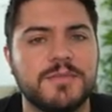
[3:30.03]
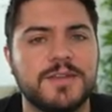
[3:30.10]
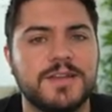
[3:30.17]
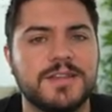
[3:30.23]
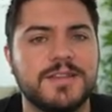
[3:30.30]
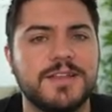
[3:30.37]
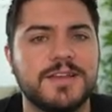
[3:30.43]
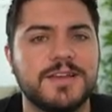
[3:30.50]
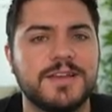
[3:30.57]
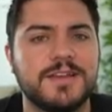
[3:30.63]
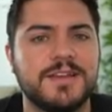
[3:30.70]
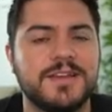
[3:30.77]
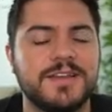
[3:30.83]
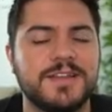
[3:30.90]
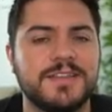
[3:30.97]
uh, the
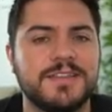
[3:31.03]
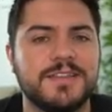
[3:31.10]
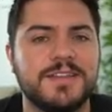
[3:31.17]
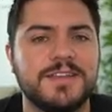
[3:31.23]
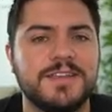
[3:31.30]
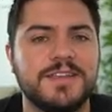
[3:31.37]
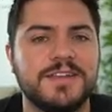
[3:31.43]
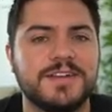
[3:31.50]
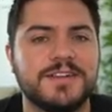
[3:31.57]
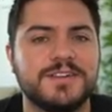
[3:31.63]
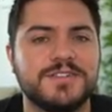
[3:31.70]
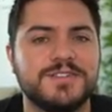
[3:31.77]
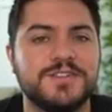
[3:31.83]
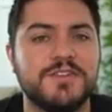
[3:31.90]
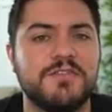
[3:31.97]
the year
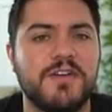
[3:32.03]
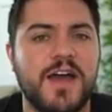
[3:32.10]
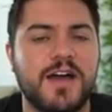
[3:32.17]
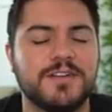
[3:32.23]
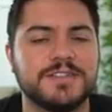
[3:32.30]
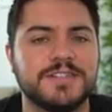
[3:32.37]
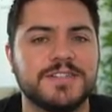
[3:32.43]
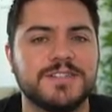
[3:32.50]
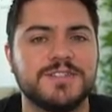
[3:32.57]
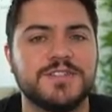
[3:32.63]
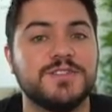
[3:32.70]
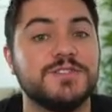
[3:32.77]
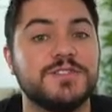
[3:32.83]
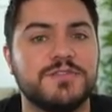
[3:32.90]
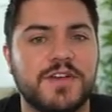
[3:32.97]
2000 to
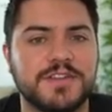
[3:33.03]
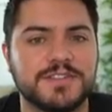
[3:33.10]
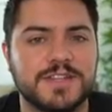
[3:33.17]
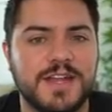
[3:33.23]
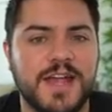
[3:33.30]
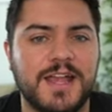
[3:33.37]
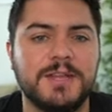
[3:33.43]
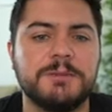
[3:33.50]
2009.